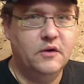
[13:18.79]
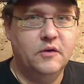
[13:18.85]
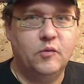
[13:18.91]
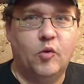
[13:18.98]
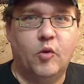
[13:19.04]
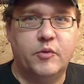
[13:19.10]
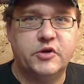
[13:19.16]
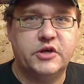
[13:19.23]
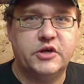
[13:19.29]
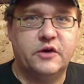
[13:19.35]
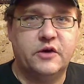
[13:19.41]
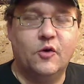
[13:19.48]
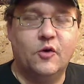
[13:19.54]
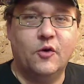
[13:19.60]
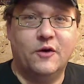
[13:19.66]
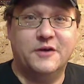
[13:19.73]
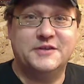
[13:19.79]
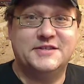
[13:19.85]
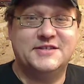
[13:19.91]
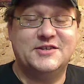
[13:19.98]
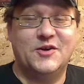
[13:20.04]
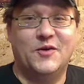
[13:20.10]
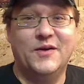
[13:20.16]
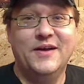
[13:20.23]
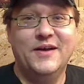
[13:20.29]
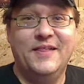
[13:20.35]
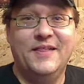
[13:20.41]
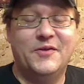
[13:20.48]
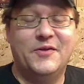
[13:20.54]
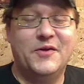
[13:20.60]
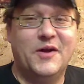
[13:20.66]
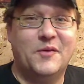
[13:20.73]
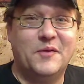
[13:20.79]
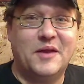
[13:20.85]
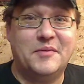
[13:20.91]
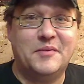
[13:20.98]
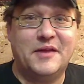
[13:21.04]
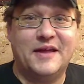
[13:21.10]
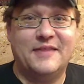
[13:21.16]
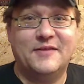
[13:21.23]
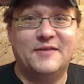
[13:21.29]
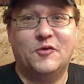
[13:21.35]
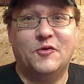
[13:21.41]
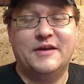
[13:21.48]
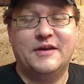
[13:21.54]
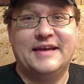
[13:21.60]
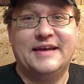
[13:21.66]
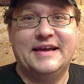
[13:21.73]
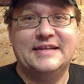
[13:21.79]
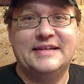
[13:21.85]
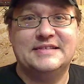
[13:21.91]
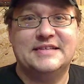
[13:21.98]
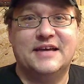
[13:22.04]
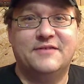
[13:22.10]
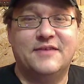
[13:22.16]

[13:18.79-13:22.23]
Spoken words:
War Machine and Hordes, so they're not really playing their 40k stuff,